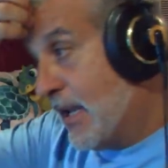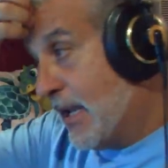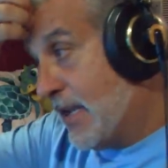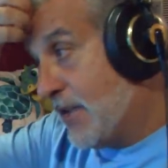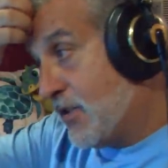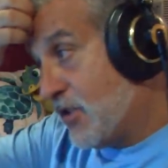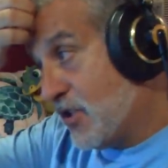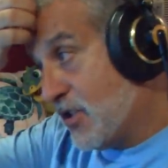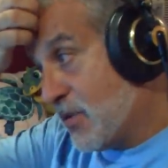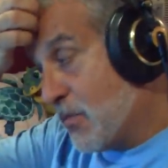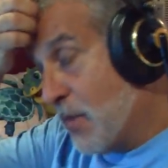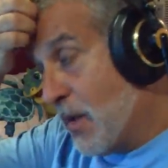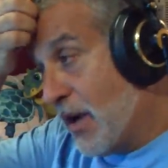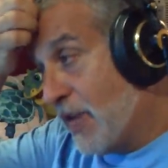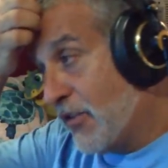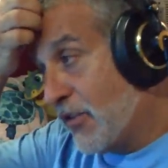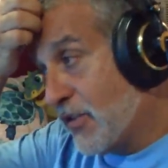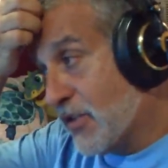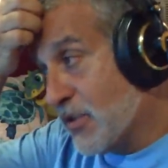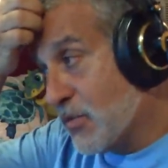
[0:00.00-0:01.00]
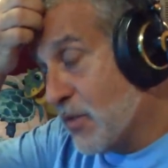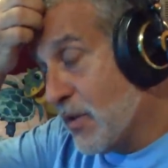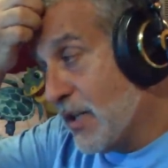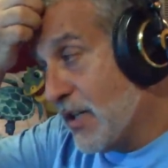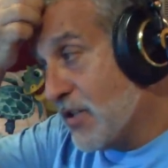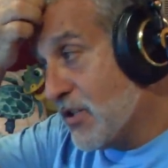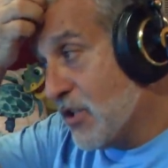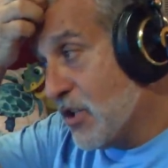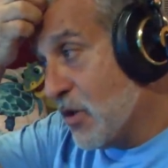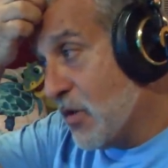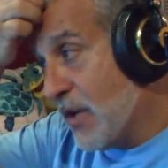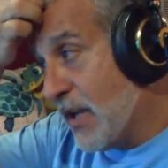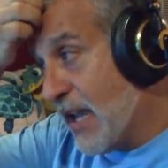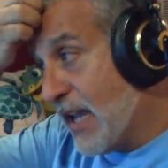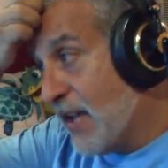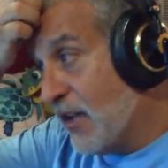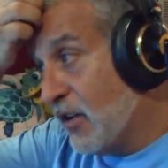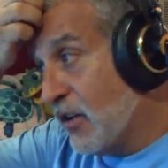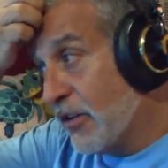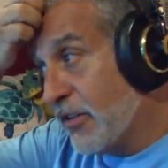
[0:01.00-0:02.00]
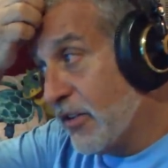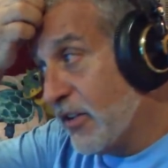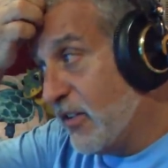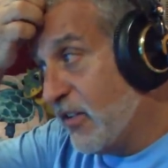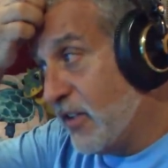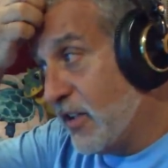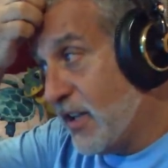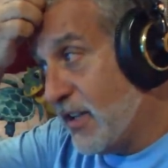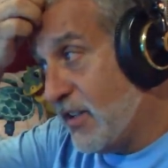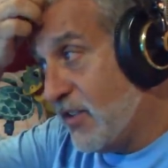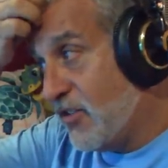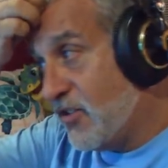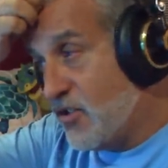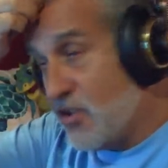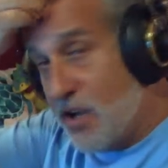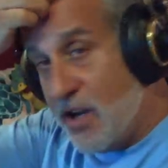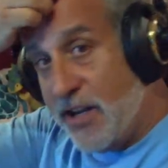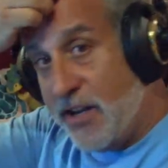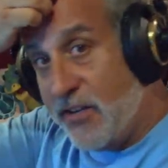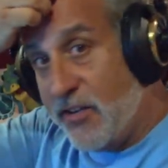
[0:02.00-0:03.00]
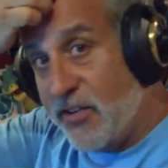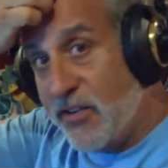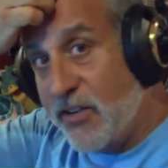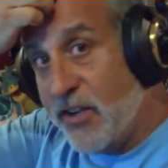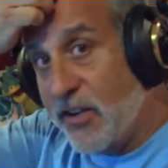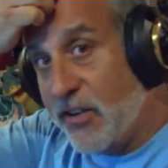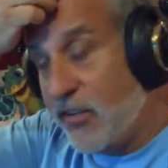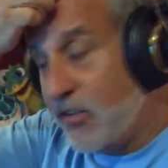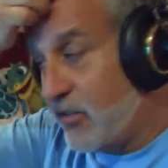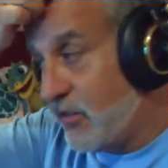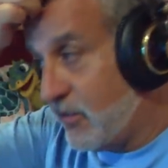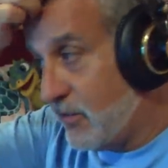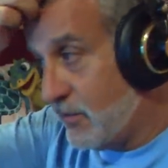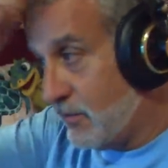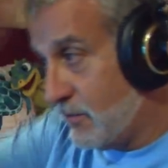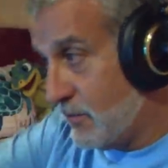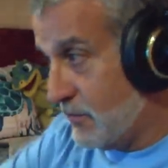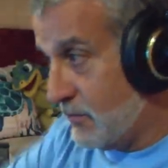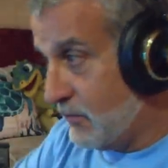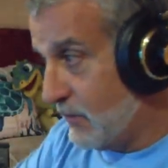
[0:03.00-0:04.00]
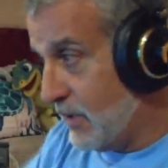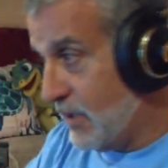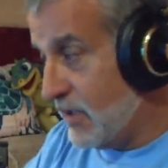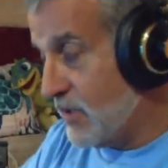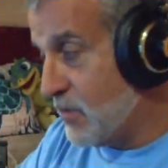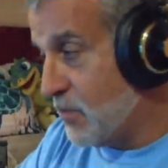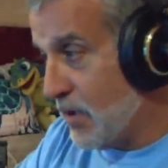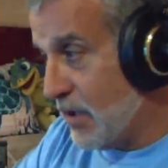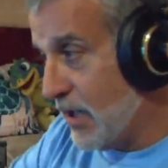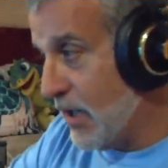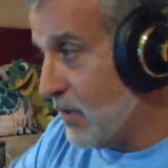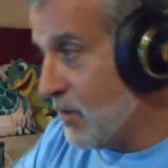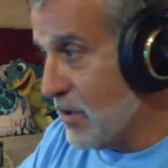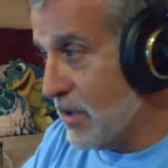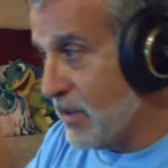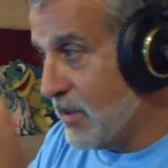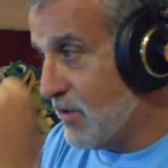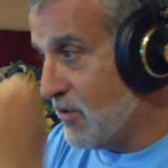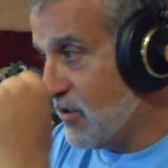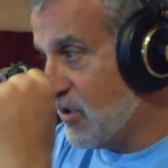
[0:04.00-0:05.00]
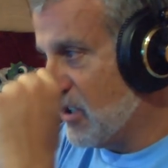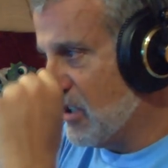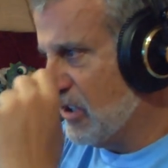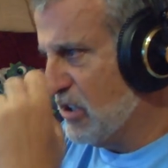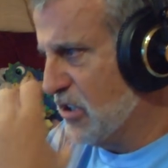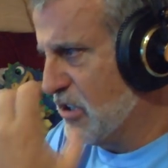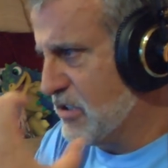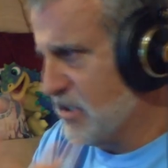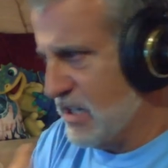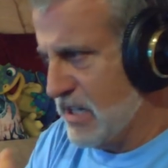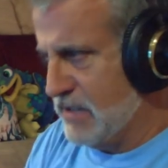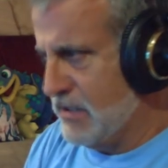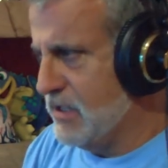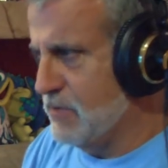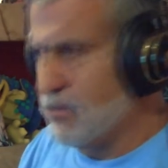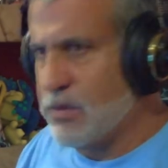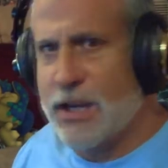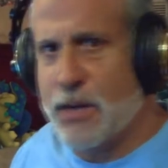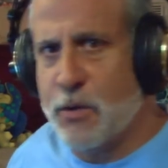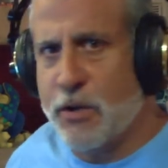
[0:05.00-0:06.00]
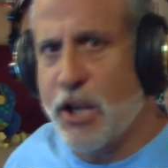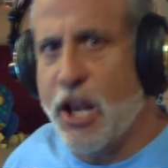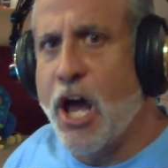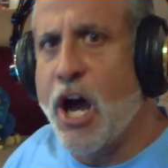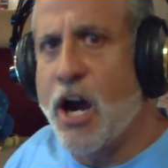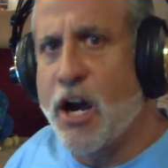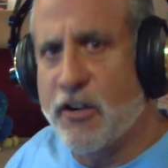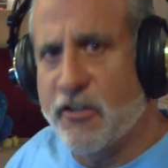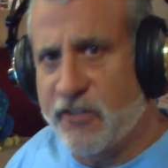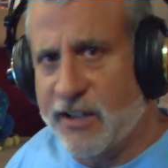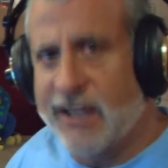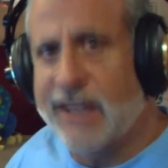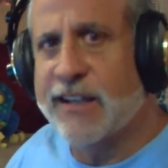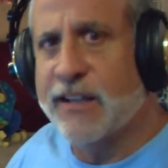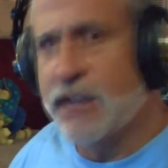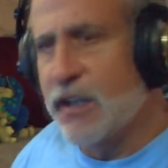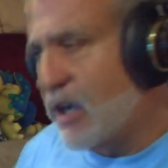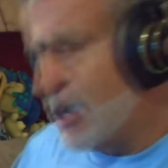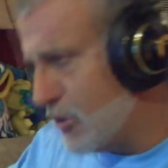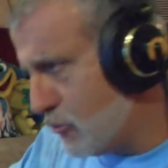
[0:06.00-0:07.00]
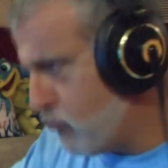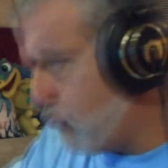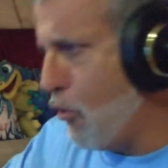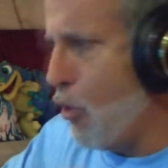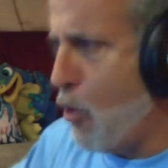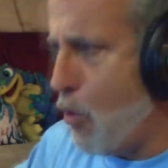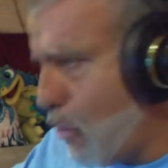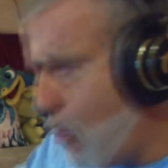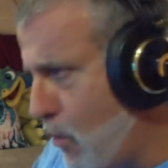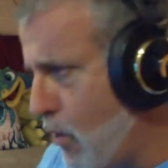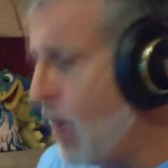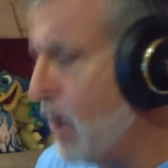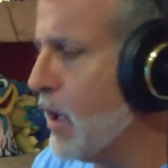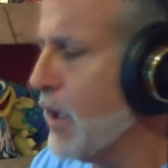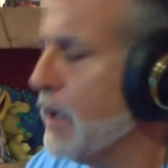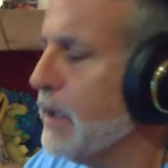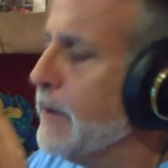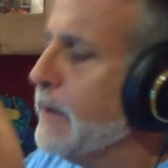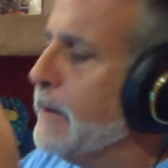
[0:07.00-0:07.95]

it's just monstrous what he's doing. And it looks like he's got these giant sticks that he's playing with. Just, it looks like he's playing with logs, Lincoln logs. Blah, blah,